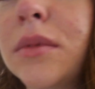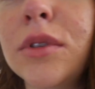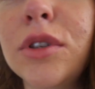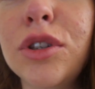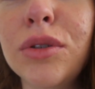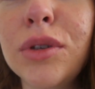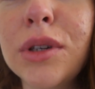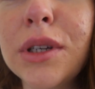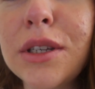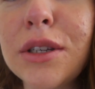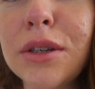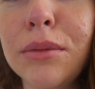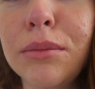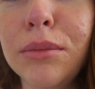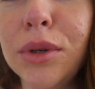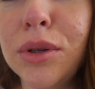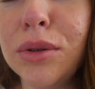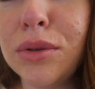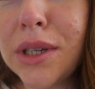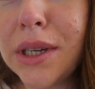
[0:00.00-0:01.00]
doing some
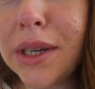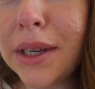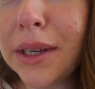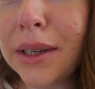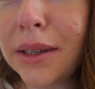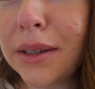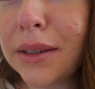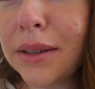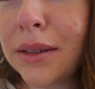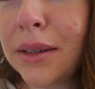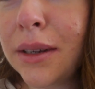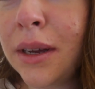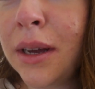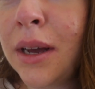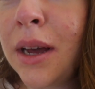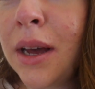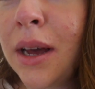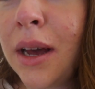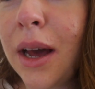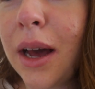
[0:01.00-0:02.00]
music.
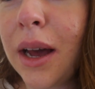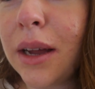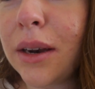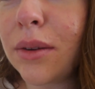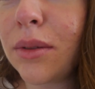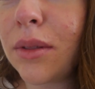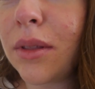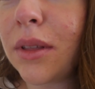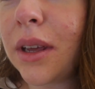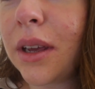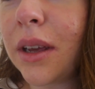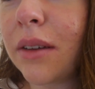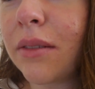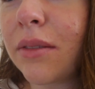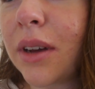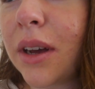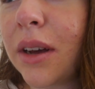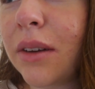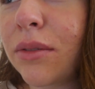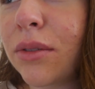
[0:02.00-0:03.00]
I don't think I've
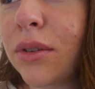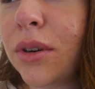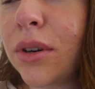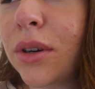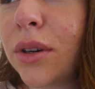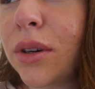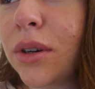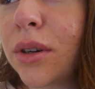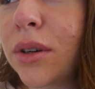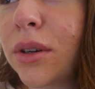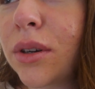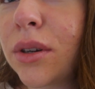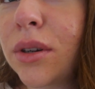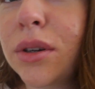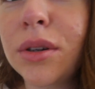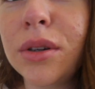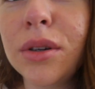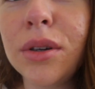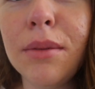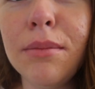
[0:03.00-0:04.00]
ever
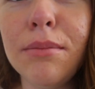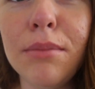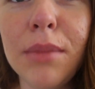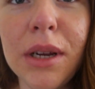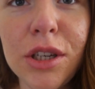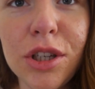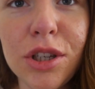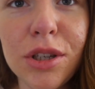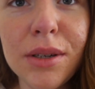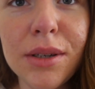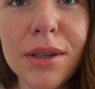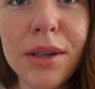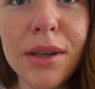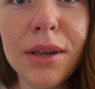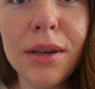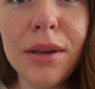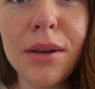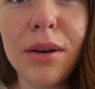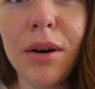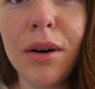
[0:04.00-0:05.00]
mentioned
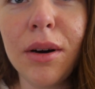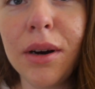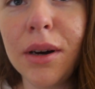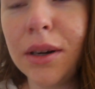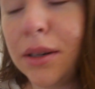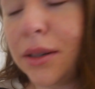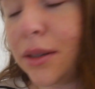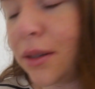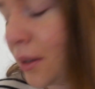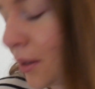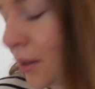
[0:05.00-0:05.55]
it on